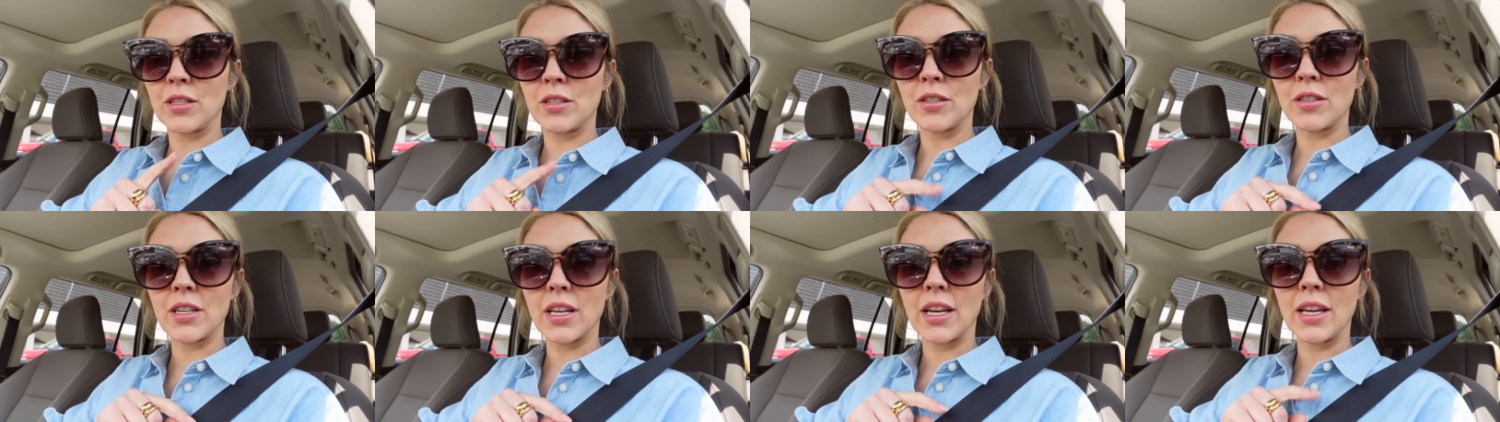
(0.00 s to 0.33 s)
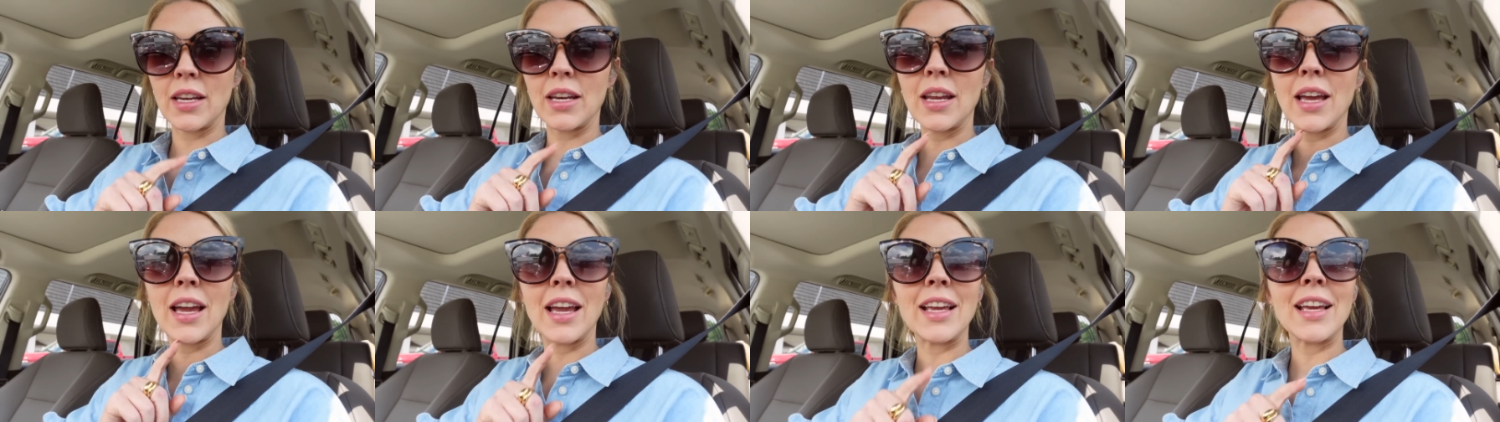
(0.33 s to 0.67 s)
are
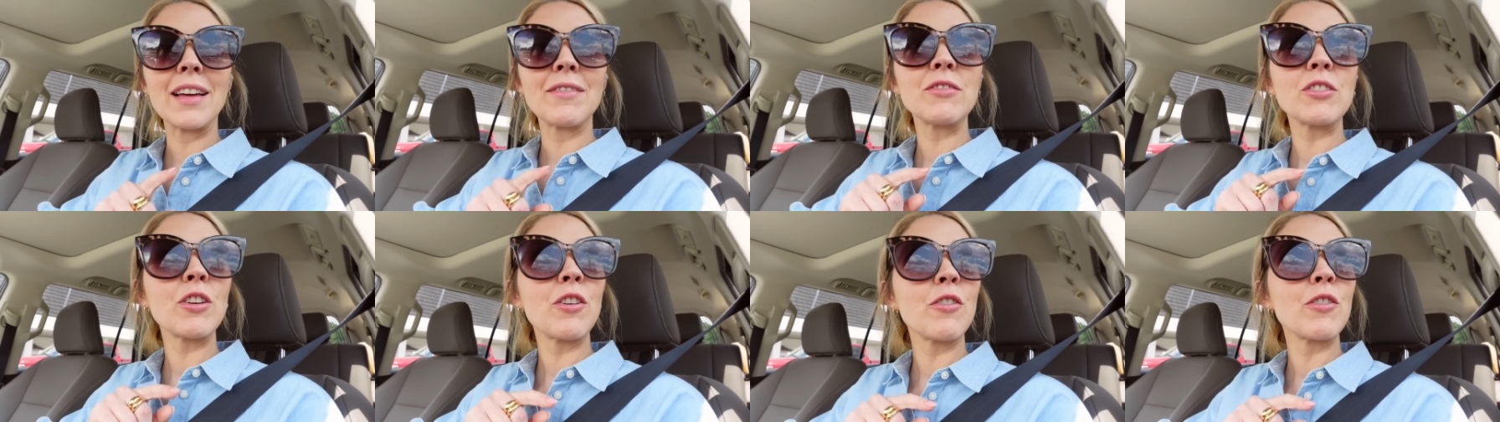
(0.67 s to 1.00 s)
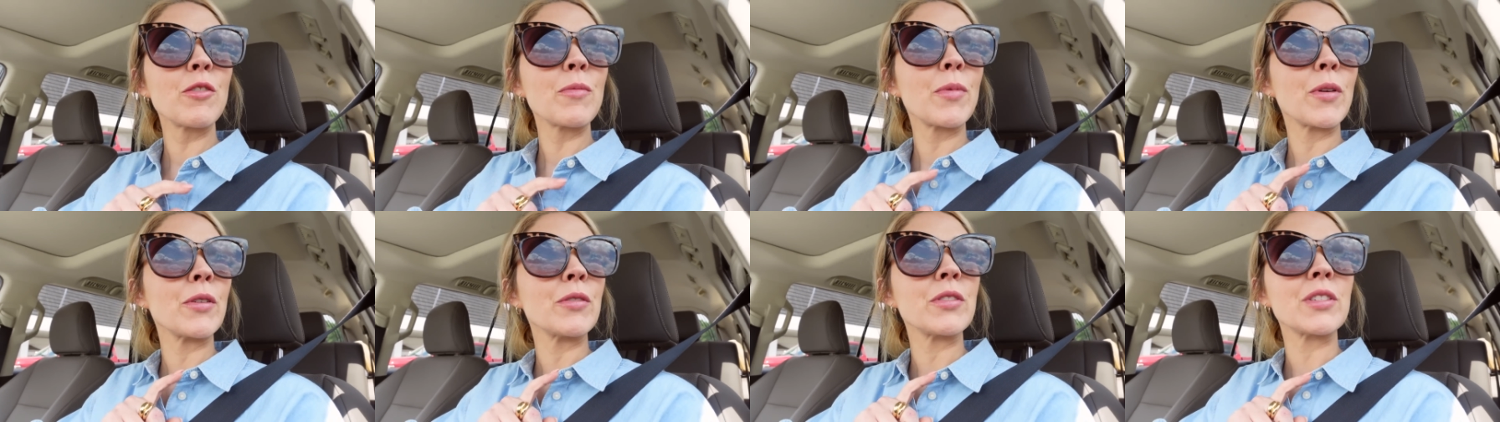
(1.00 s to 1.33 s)
done. I have to go to the
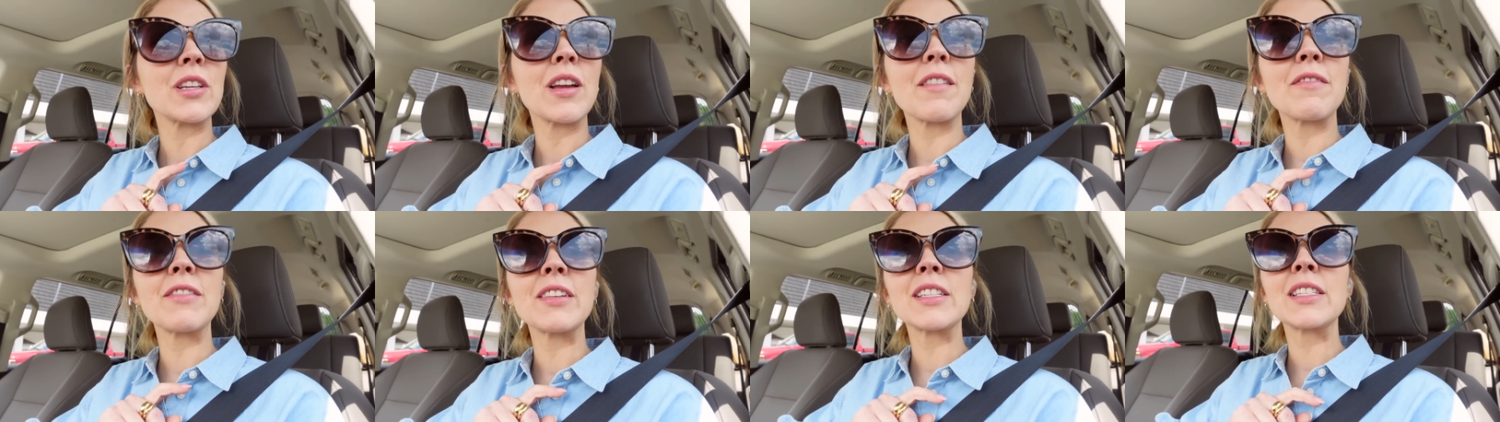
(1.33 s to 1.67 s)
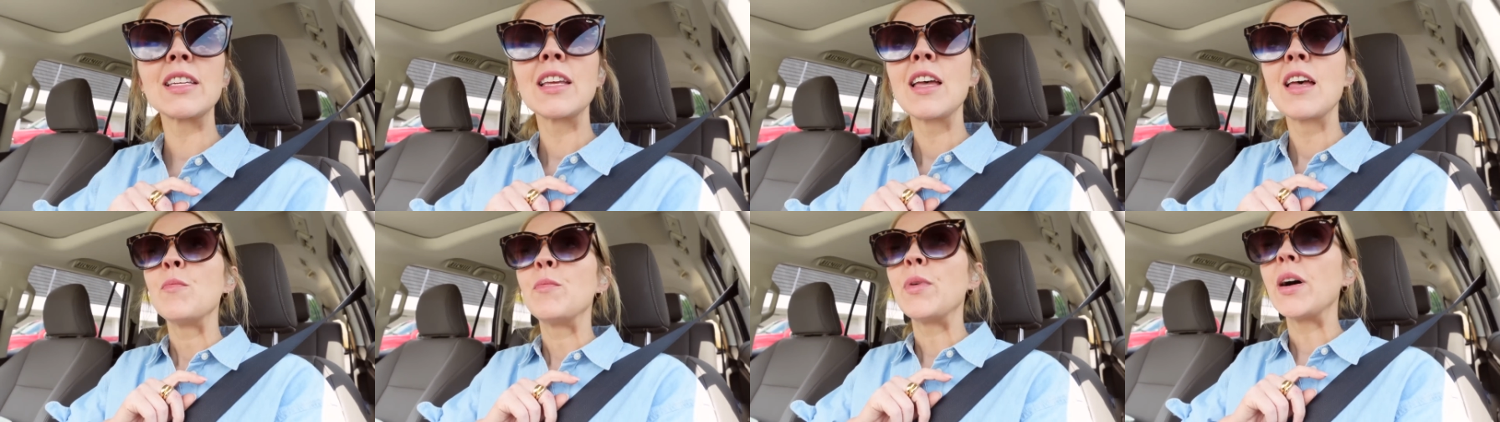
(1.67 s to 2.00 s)
post
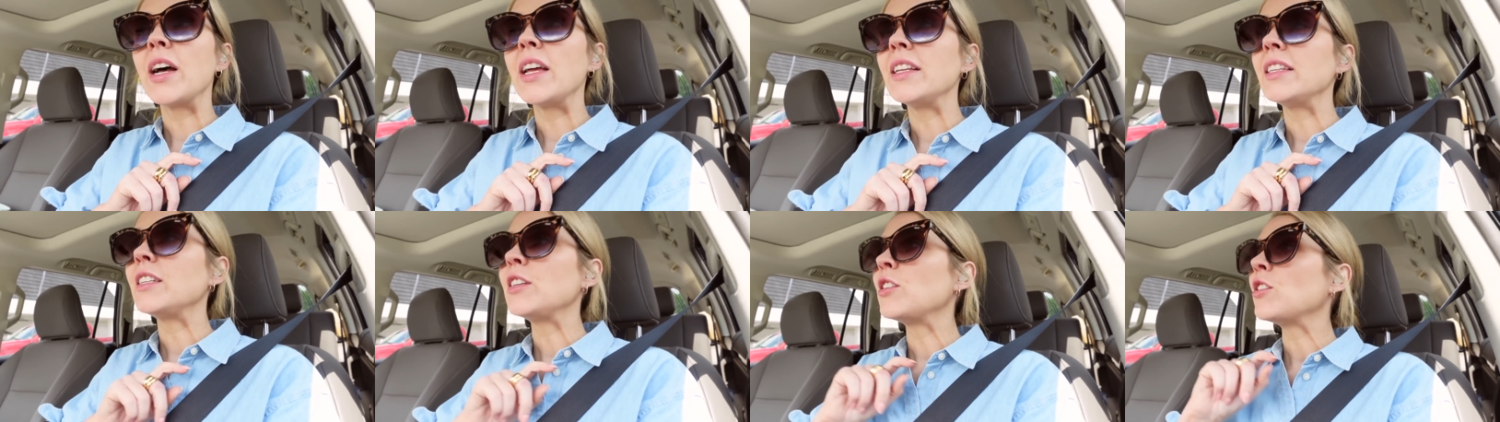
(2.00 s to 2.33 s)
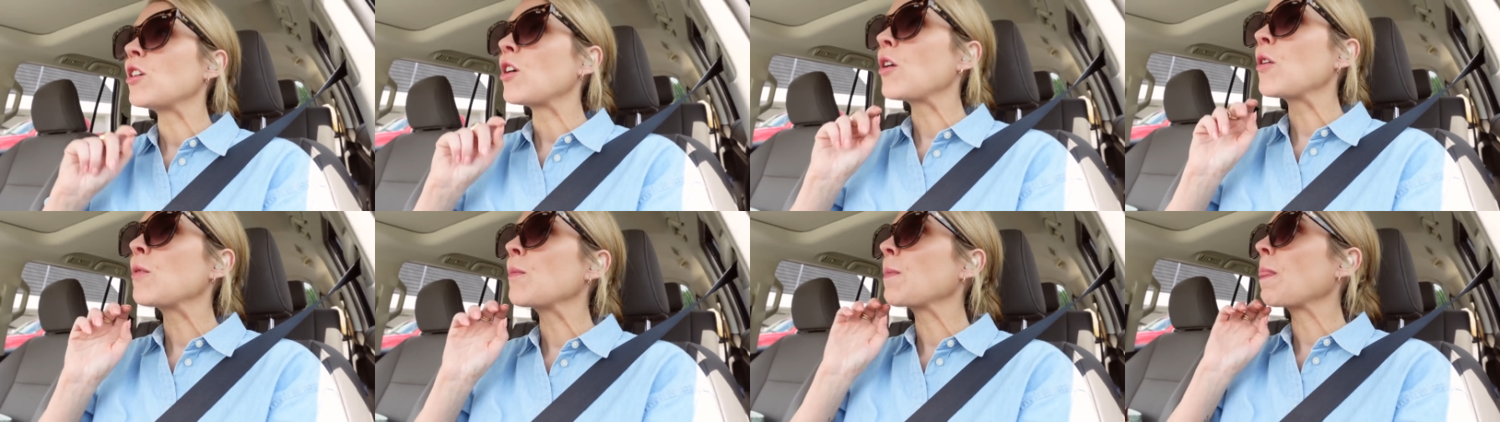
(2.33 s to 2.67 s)
office, but you
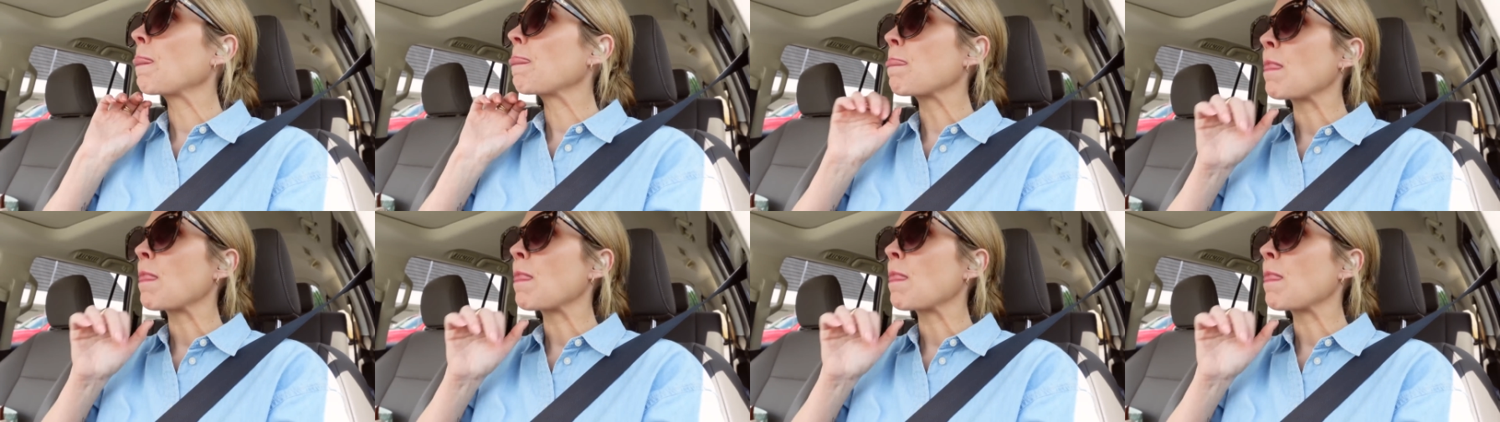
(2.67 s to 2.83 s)
know,